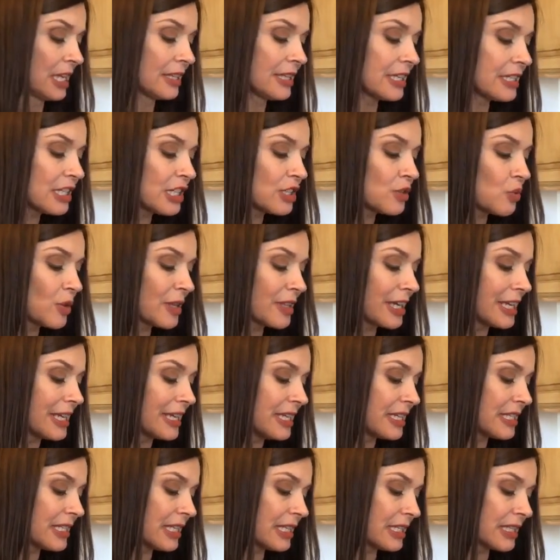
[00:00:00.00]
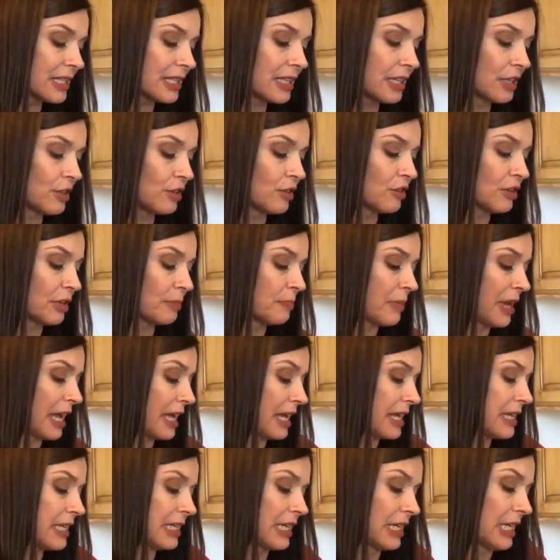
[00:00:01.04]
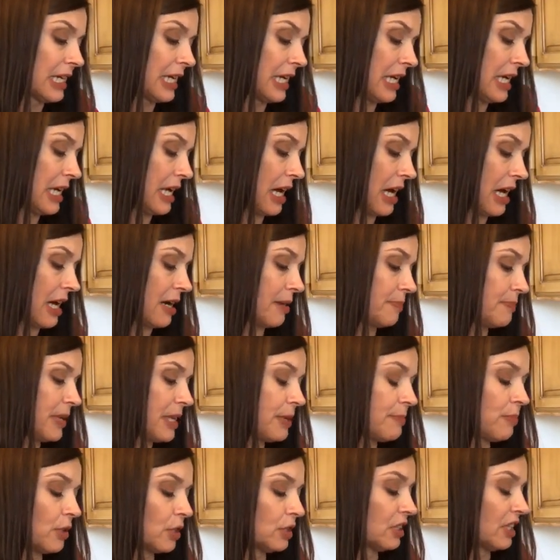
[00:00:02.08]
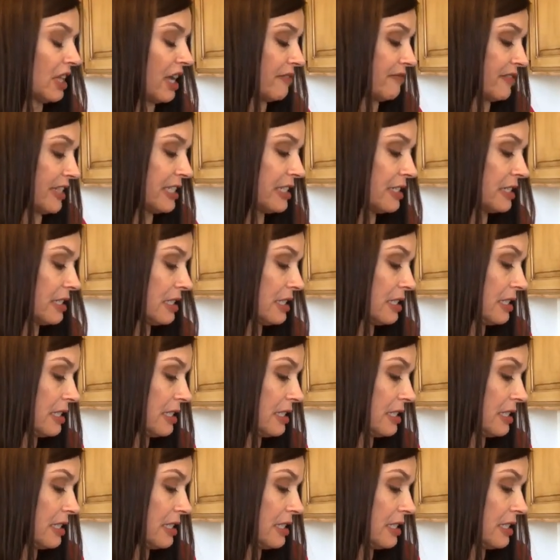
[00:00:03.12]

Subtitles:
This is one of the easiest things you can make. People love it.